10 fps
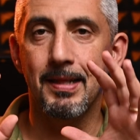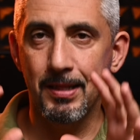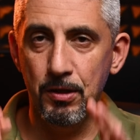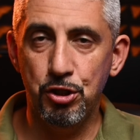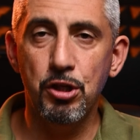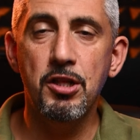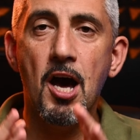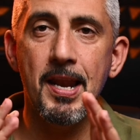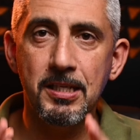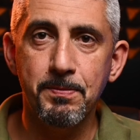You should
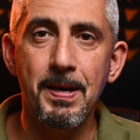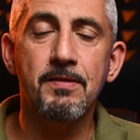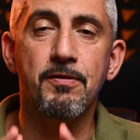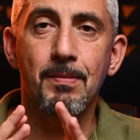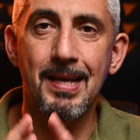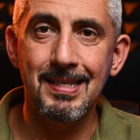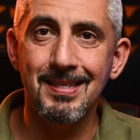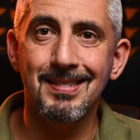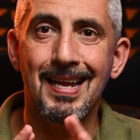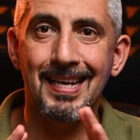not expect from
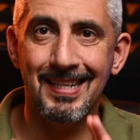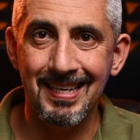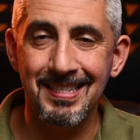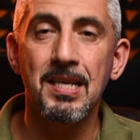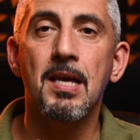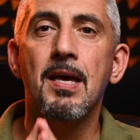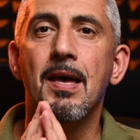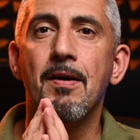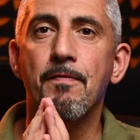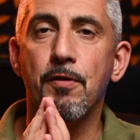lenses like this
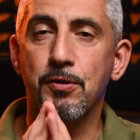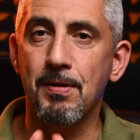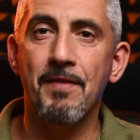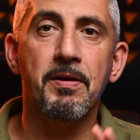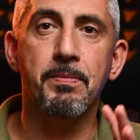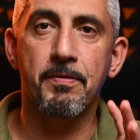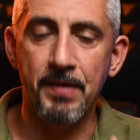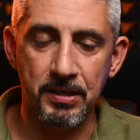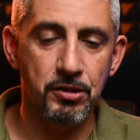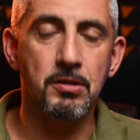photographic
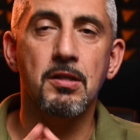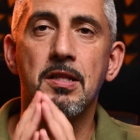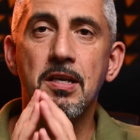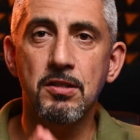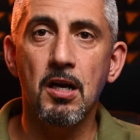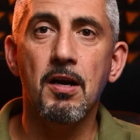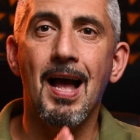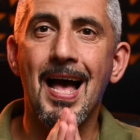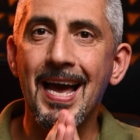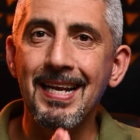perfection. These are
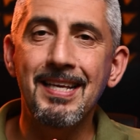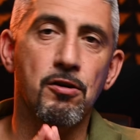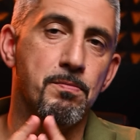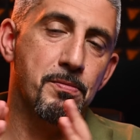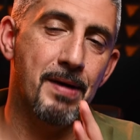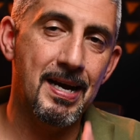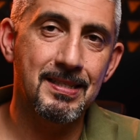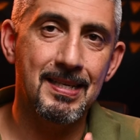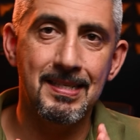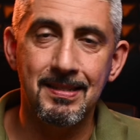highly
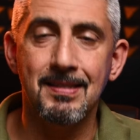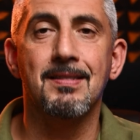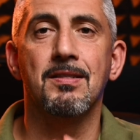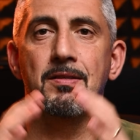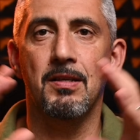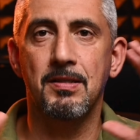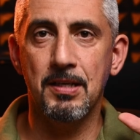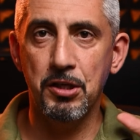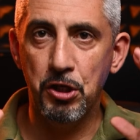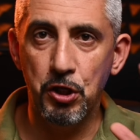compromised lenses. It's
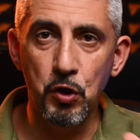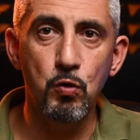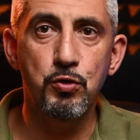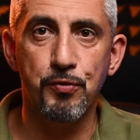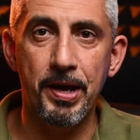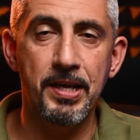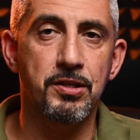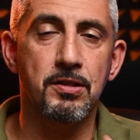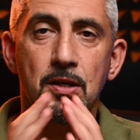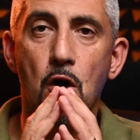a huge range.
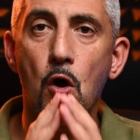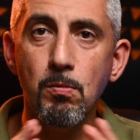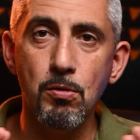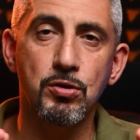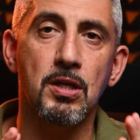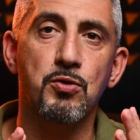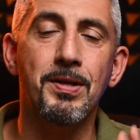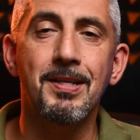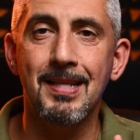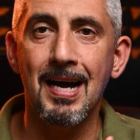It's almost a
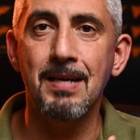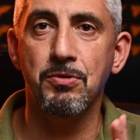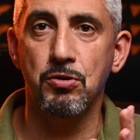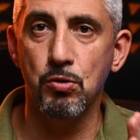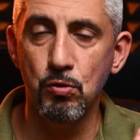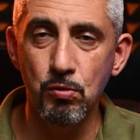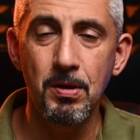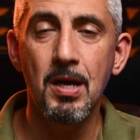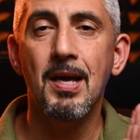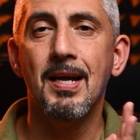20 times zoom.
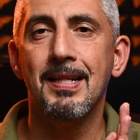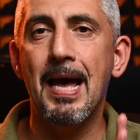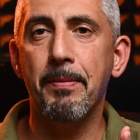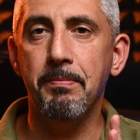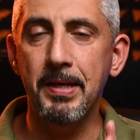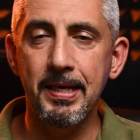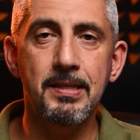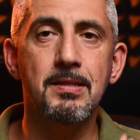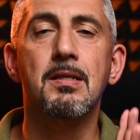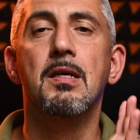That
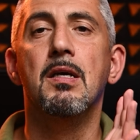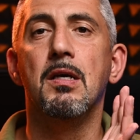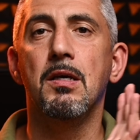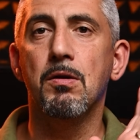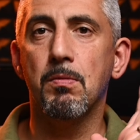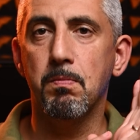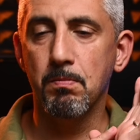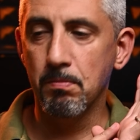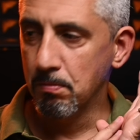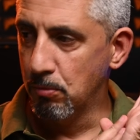means you're
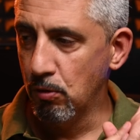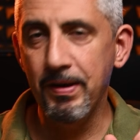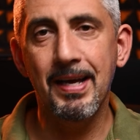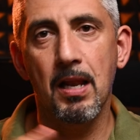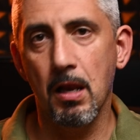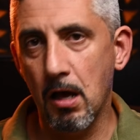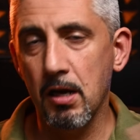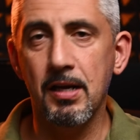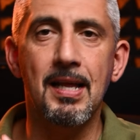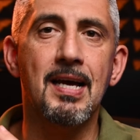moving a lot
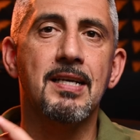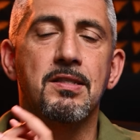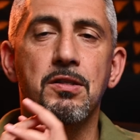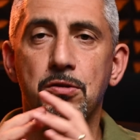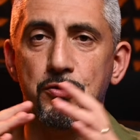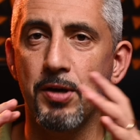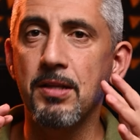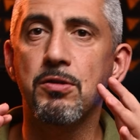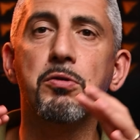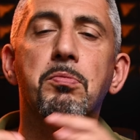of glass. You're
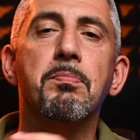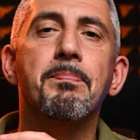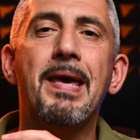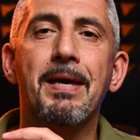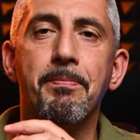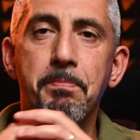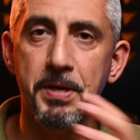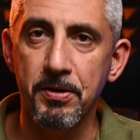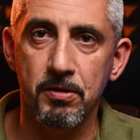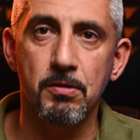trying to make
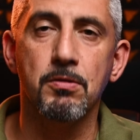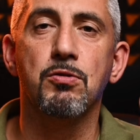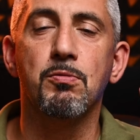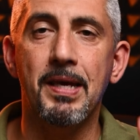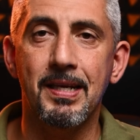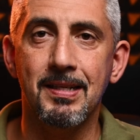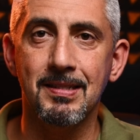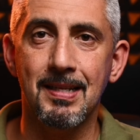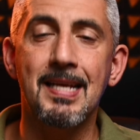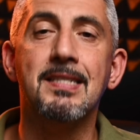miracles to make
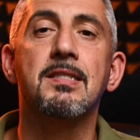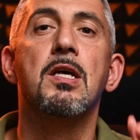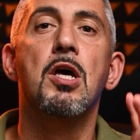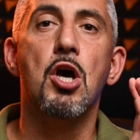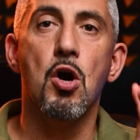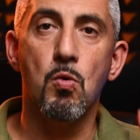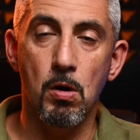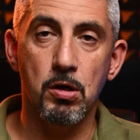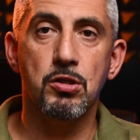this lens work.